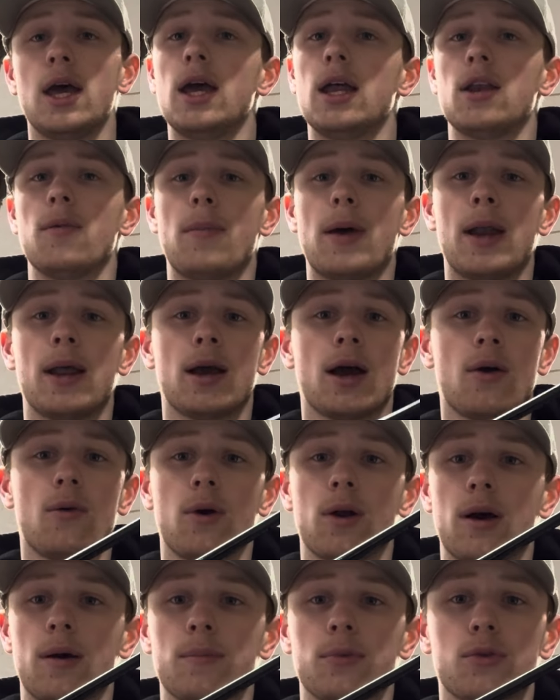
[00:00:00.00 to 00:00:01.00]
Depending on what
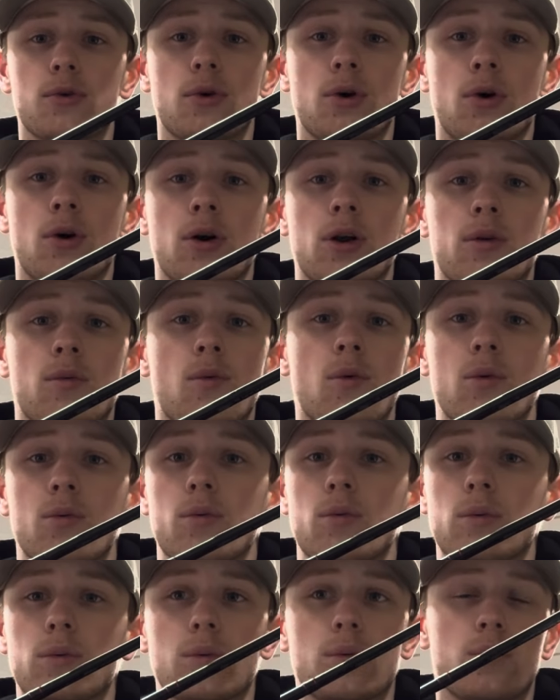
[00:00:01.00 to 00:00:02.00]
I'm throwing,
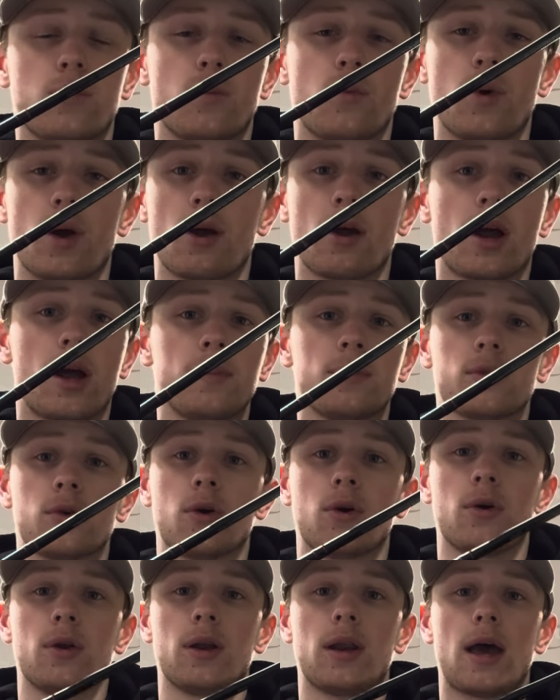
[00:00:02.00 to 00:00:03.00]
where I'm
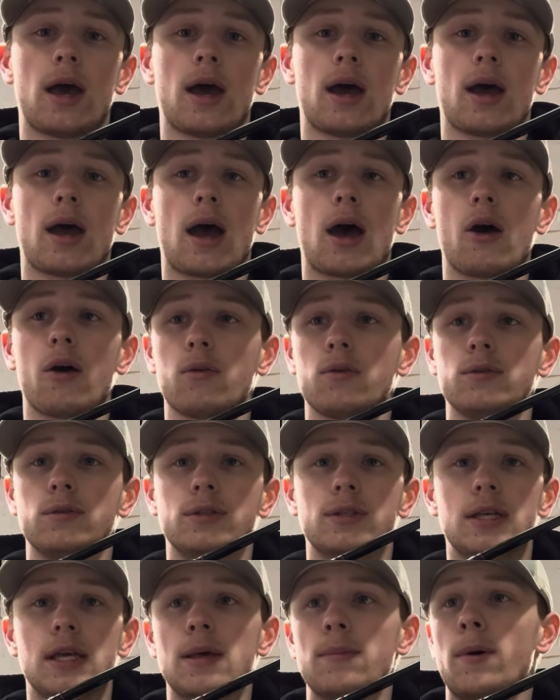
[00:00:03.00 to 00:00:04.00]
throwing it at, how
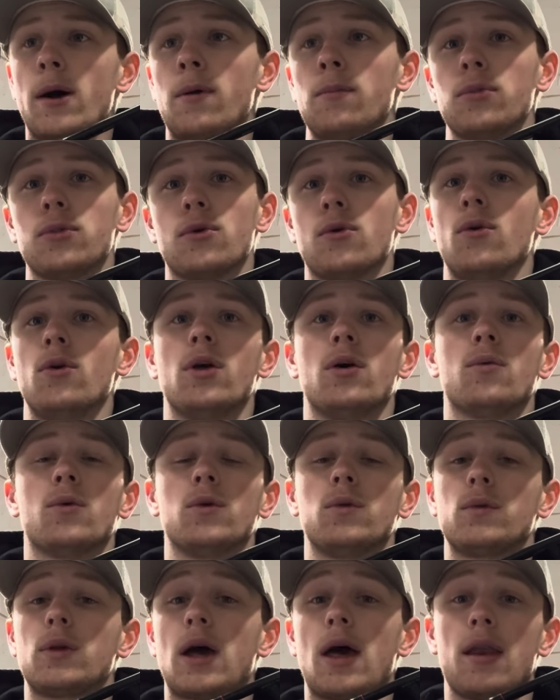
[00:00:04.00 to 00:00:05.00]
deep I'm throwing it will
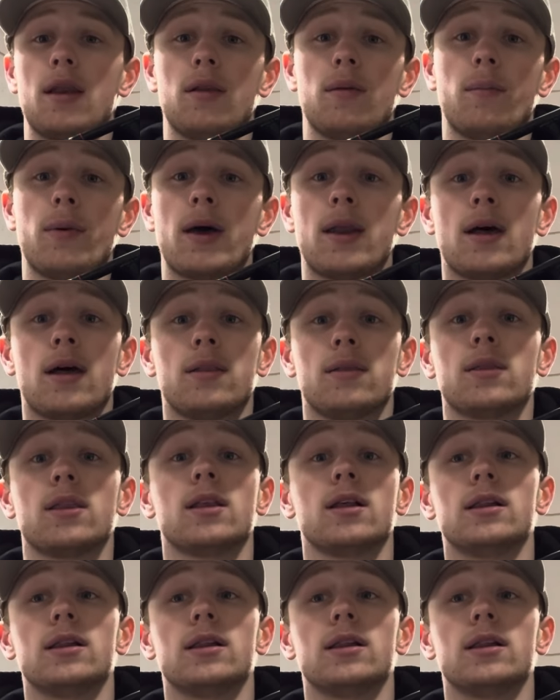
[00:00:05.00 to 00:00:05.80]
kind of depend on the